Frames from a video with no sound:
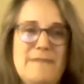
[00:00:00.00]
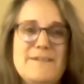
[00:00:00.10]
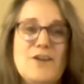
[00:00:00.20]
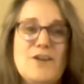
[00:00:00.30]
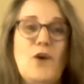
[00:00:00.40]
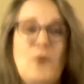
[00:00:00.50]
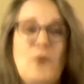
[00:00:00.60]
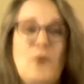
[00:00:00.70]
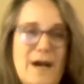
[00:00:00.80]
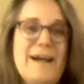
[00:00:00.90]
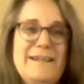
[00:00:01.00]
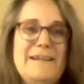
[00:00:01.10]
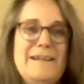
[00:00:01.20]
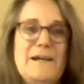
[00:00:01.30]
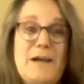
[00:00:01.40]
So I
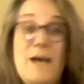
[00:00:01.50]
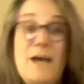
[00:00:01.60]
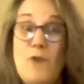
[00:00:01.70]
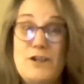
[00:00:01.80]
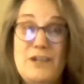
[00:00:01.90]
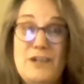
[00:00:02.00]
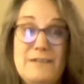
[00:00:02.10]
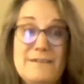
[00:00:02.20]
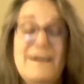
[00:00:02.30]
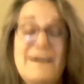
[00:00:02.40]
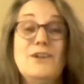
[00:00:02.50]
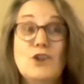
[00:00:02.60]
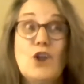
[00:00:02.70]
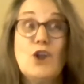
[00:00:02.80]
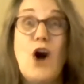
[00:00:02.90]
uh, I watch it a
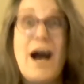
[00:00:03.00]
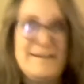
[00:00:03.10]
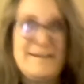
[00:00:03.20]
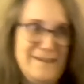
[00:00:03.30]
lot.